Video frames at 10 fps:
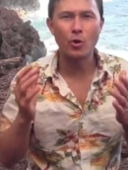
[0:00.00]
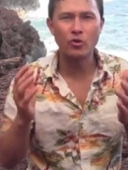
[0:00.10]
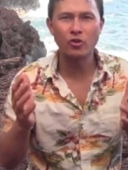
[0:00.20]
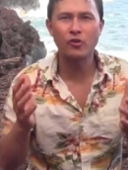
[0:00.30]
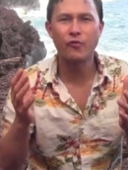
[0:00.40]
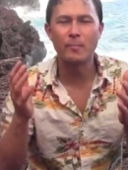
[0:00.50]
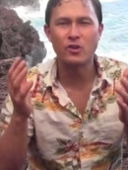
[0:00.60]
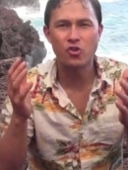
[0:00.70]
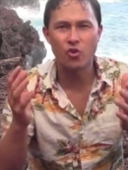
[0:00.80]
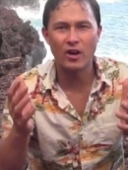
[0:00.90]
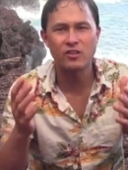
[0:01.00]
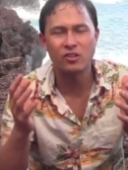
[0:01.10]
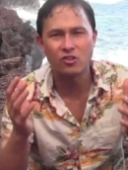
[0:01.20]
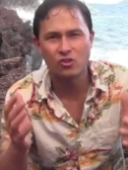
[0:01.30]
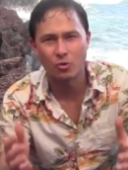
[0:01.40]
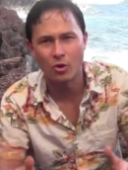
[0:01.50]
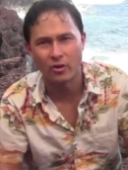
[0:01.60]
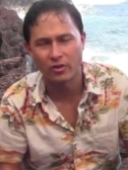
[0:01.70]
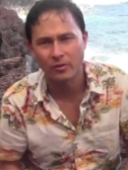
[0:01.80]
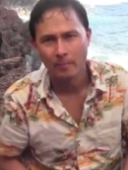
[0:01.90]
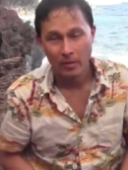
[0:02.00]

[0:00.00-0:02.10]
purchase from a trusted source.